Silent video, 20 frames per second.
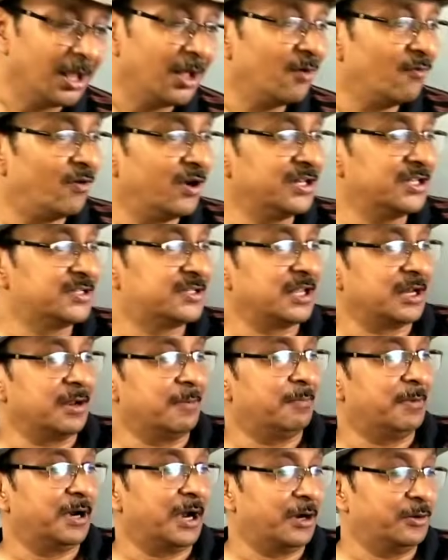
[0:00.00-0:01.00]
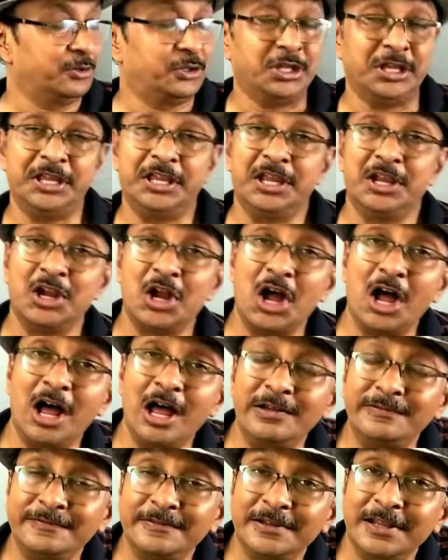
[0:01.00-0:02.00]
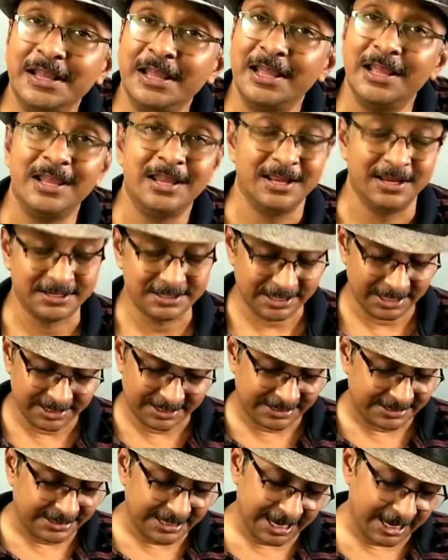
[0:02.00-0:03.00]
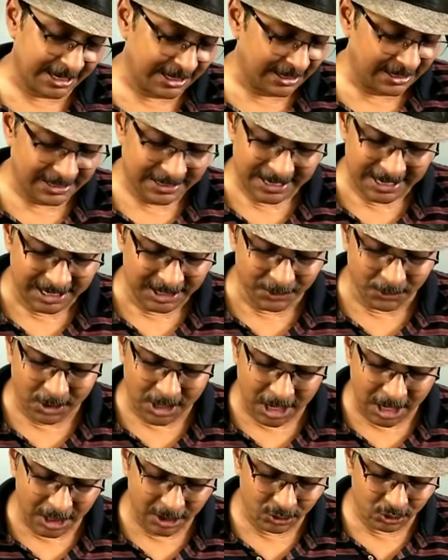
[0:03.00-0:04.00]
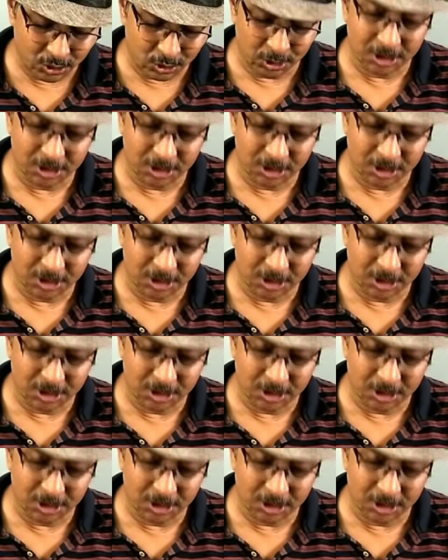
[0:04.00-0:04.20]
what is the number are you thinking of? He says 10. You count to